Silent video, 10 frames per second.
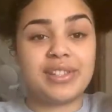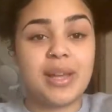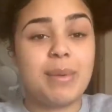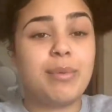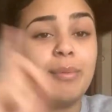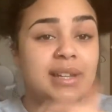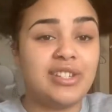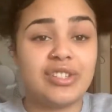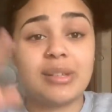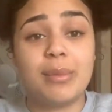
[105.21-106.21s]
some people bleach
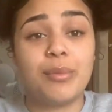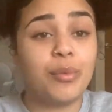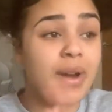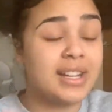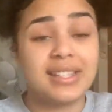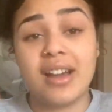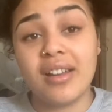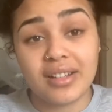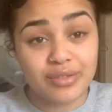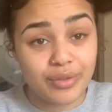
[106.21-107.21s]
it, some people wax it, I
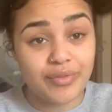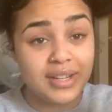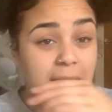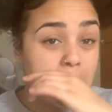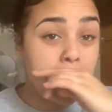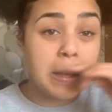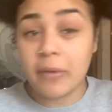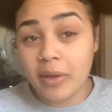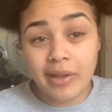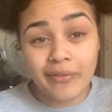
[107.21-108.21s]
like to thread it.
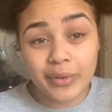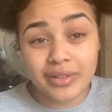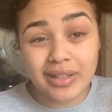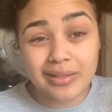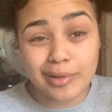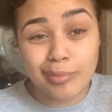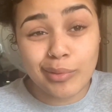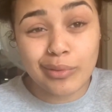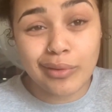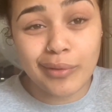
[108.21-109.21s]
Feels nice and
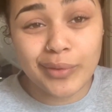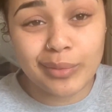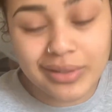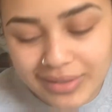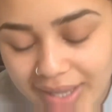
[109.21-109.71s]
smooth afterwards.